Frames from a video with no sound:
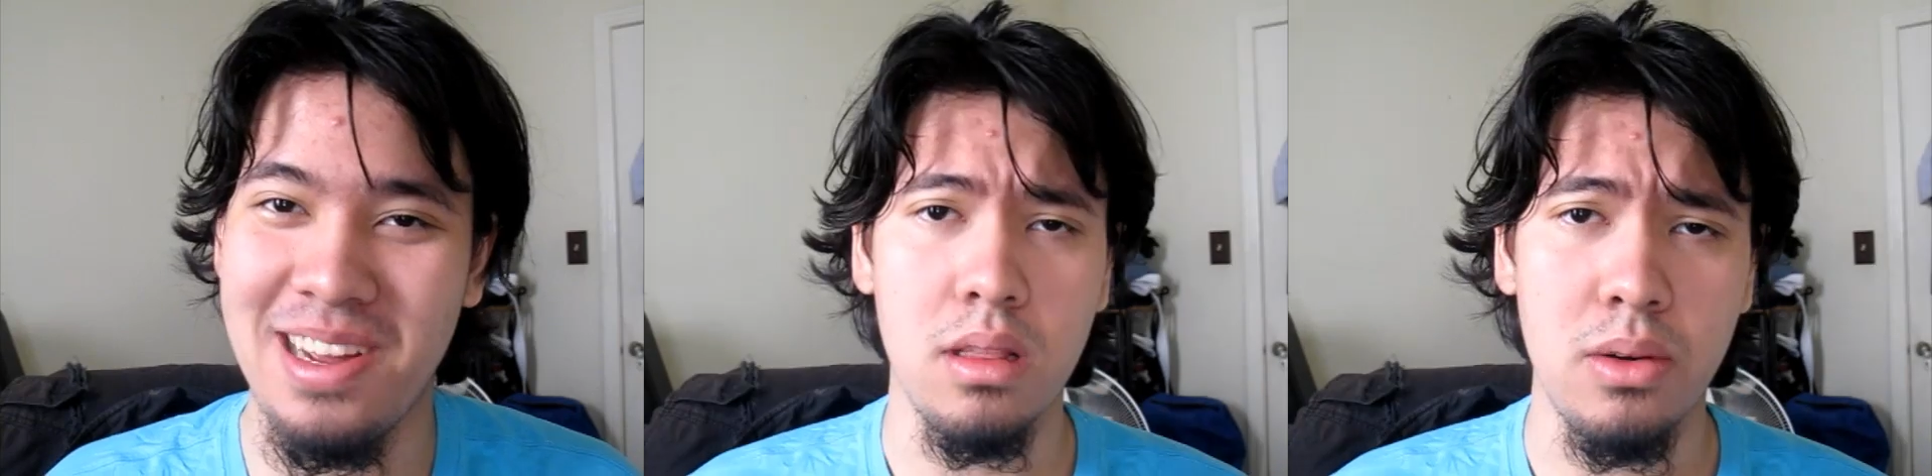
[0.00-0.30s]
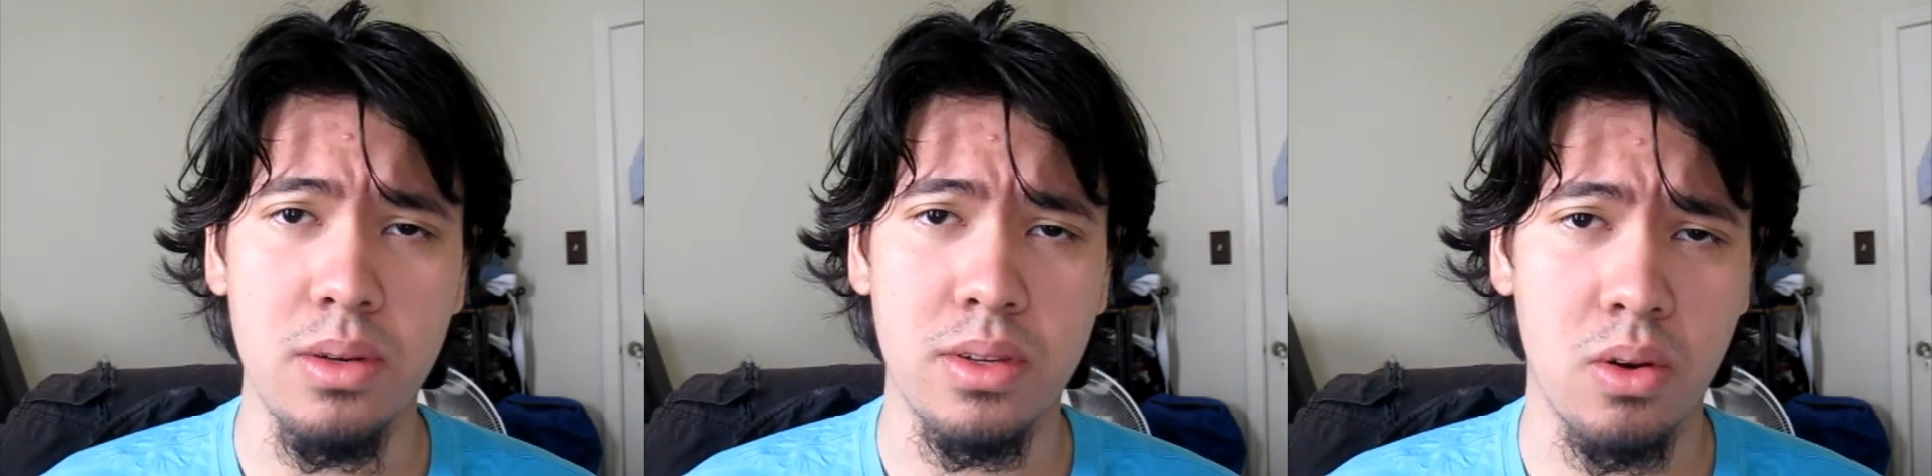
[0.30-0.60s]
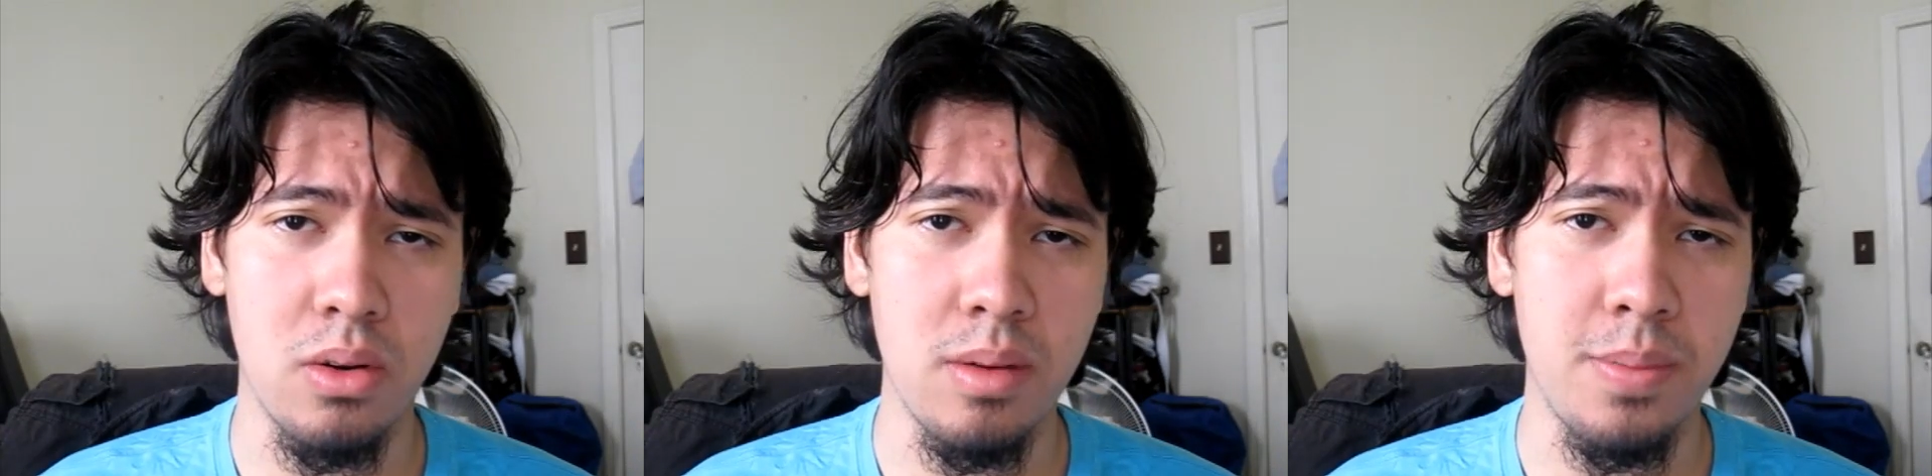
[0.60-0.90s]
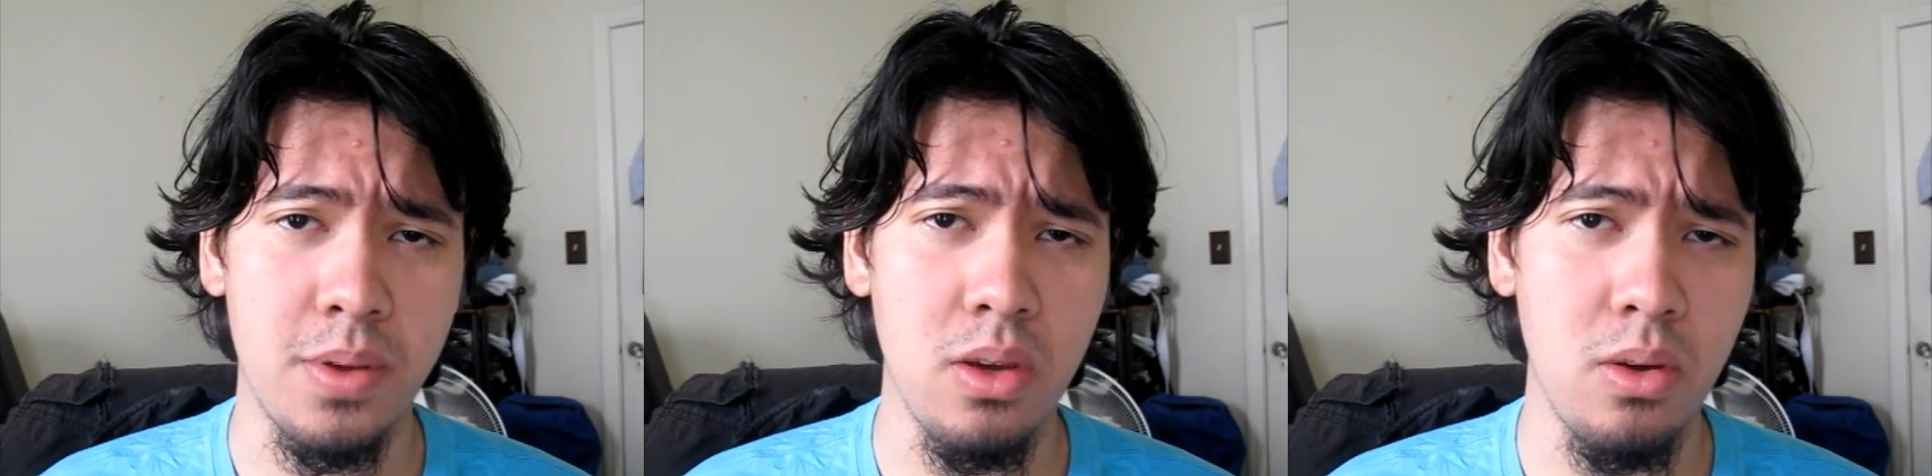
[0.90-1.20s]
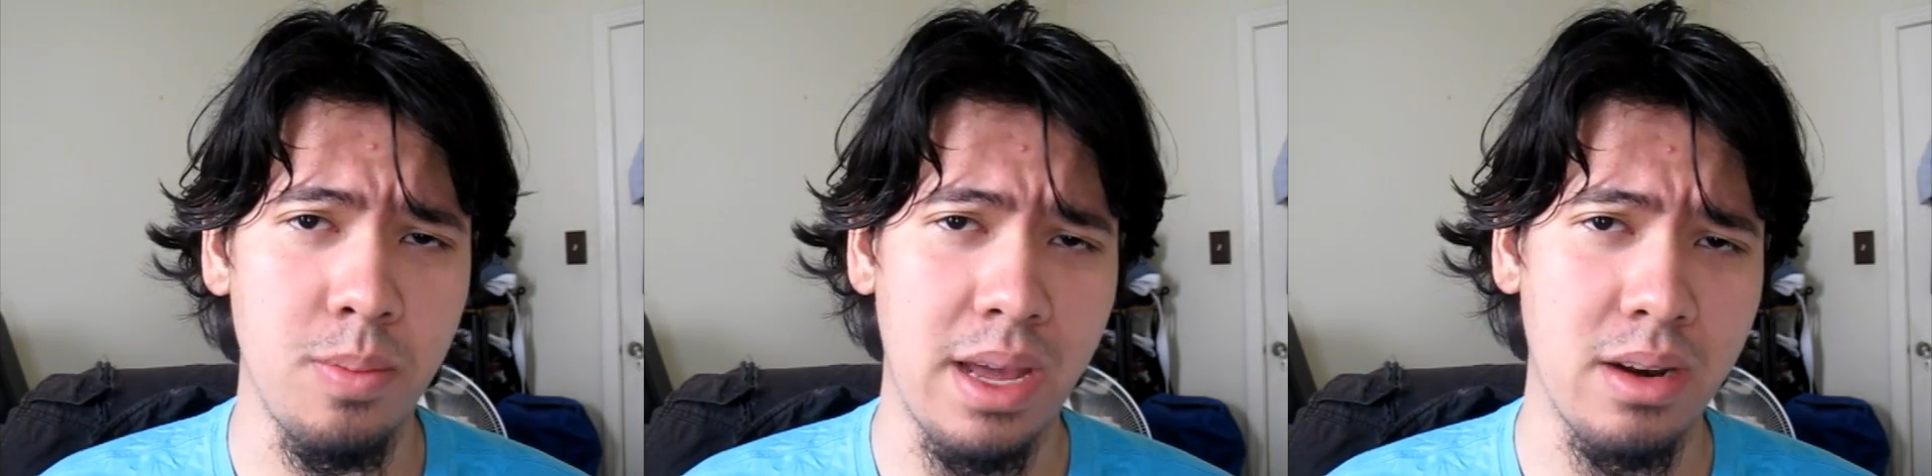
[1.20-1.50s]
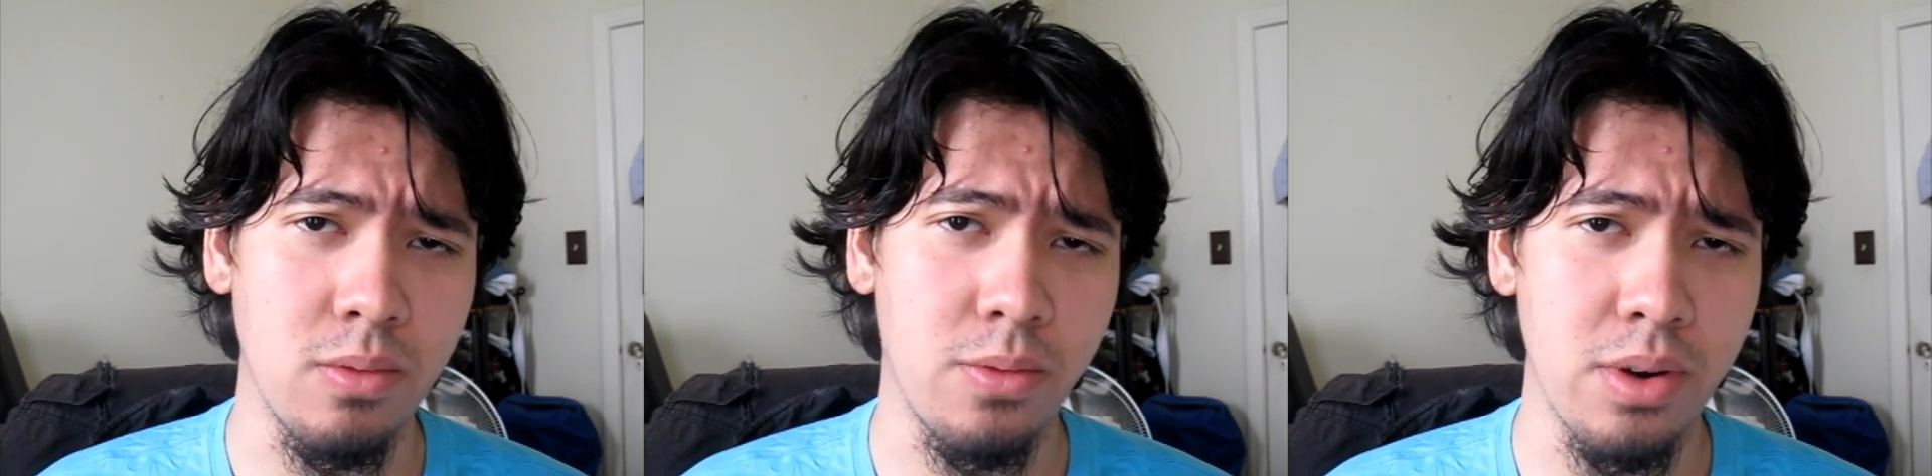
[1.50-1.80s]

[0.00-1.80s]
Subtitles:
Lewis Gordon Pugh battled